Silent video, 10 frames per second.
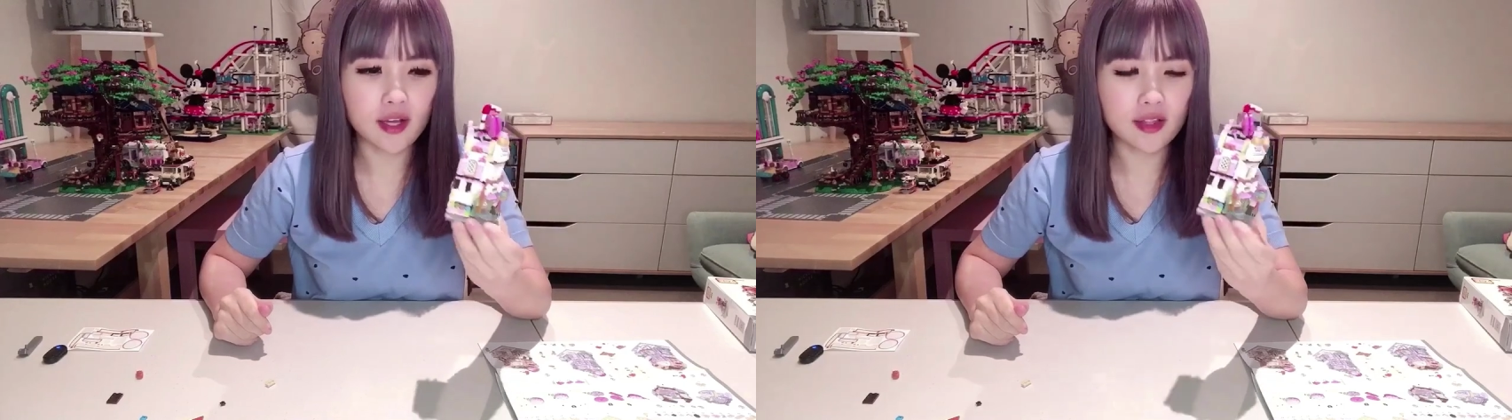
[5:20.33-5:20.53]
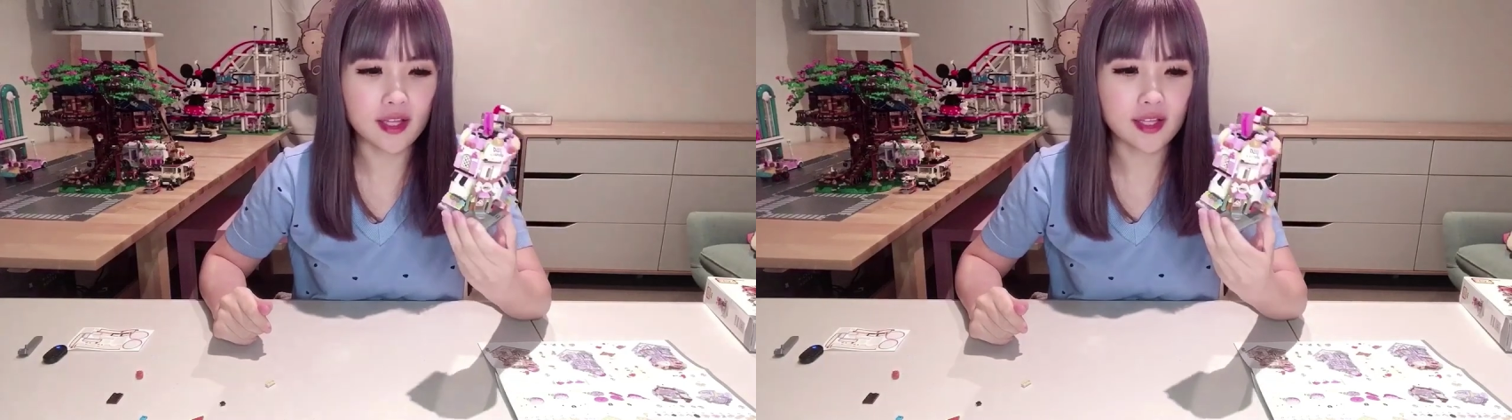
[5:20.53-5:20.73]

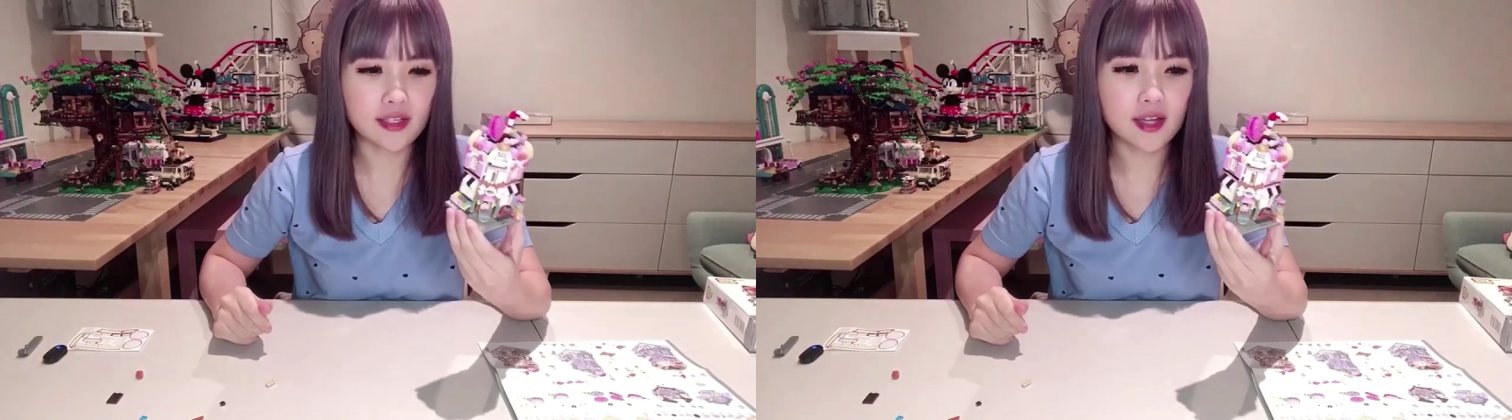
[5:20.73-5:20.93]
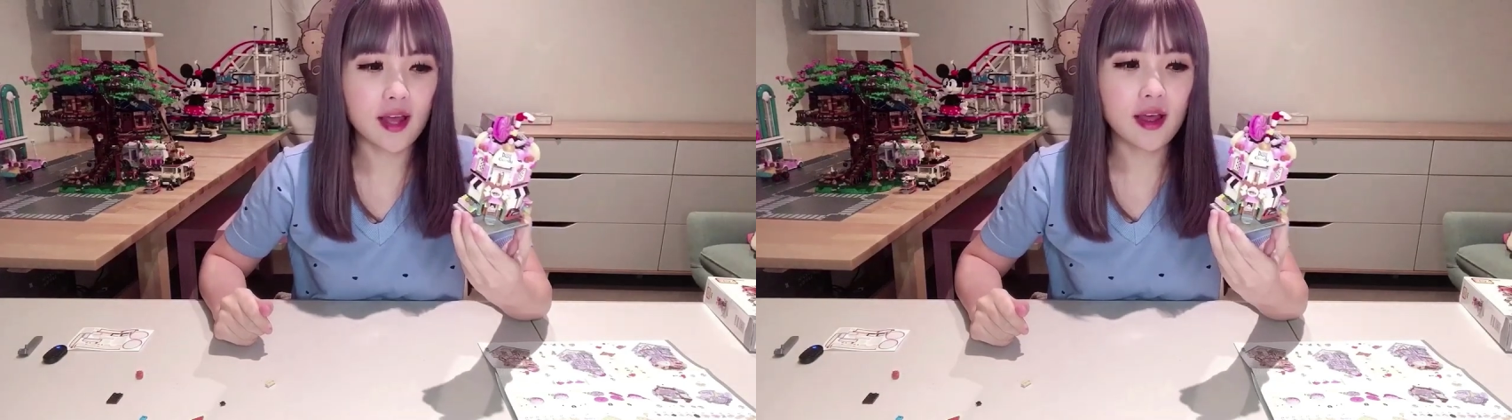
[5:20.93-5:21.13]
than
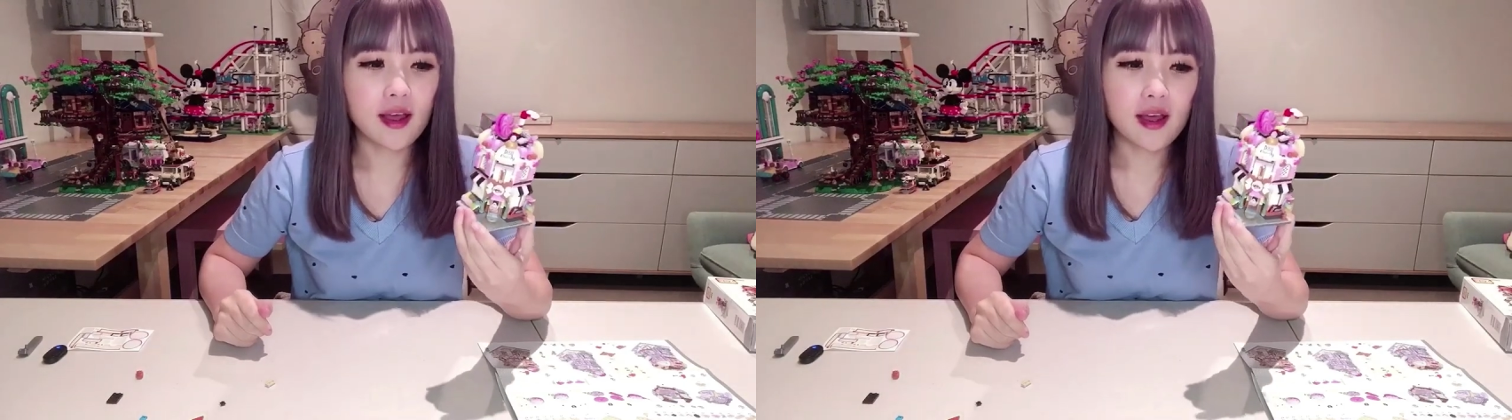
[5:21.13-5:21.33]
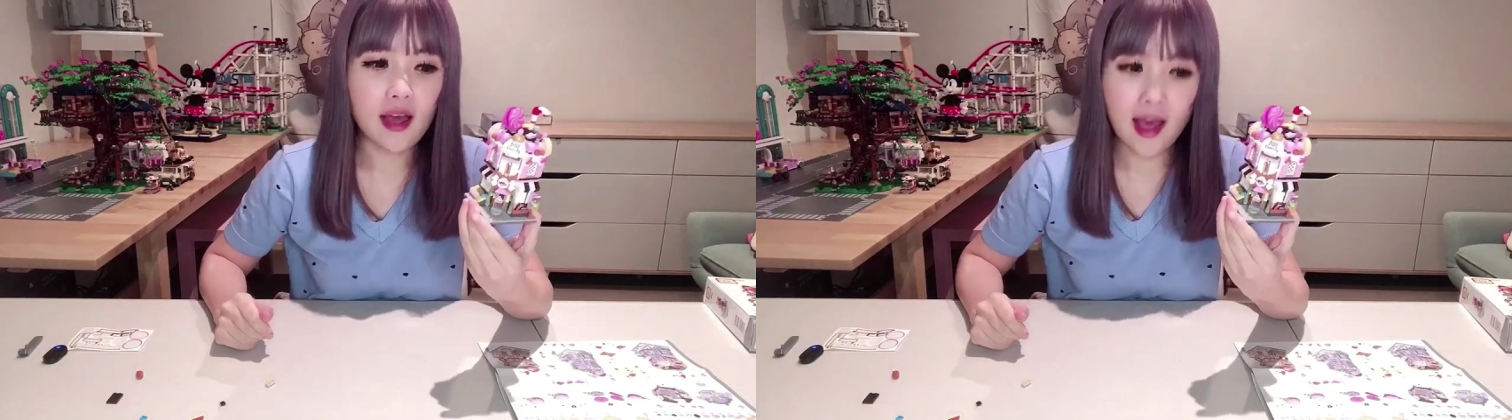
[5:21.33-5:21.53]

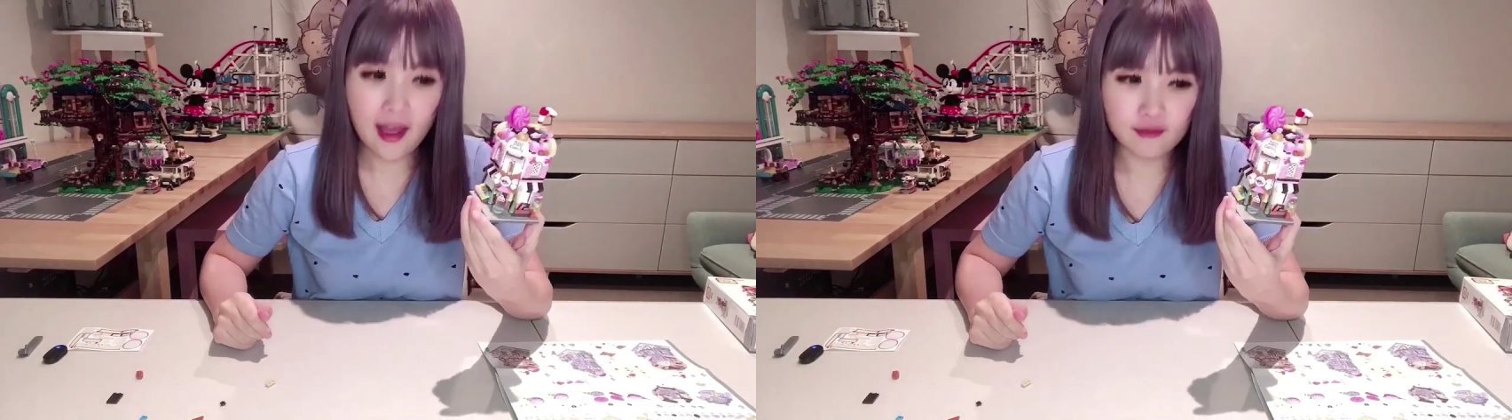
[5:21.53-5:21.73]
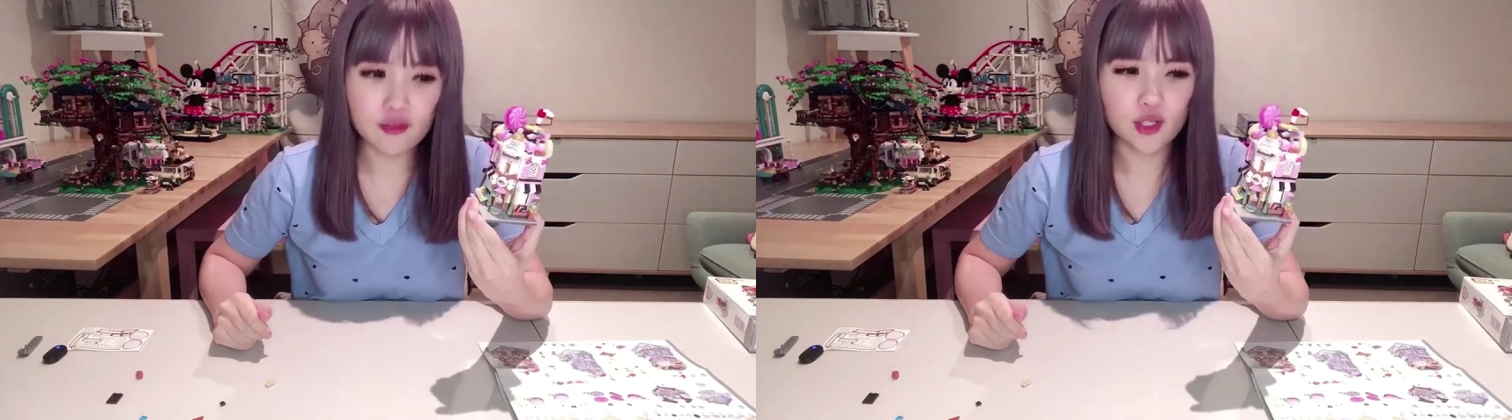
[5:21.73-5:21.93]

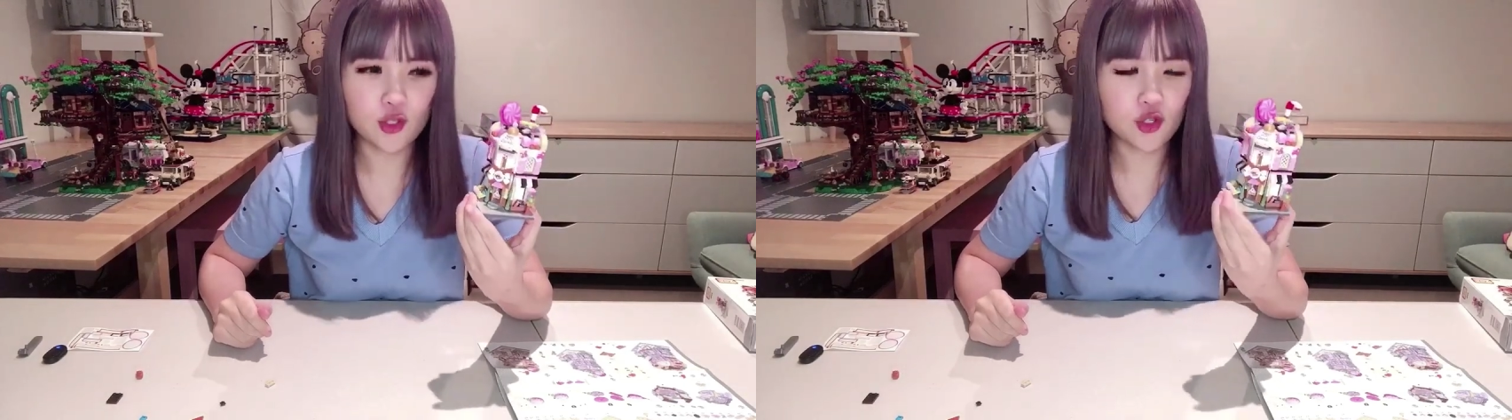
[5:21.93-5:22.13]
average.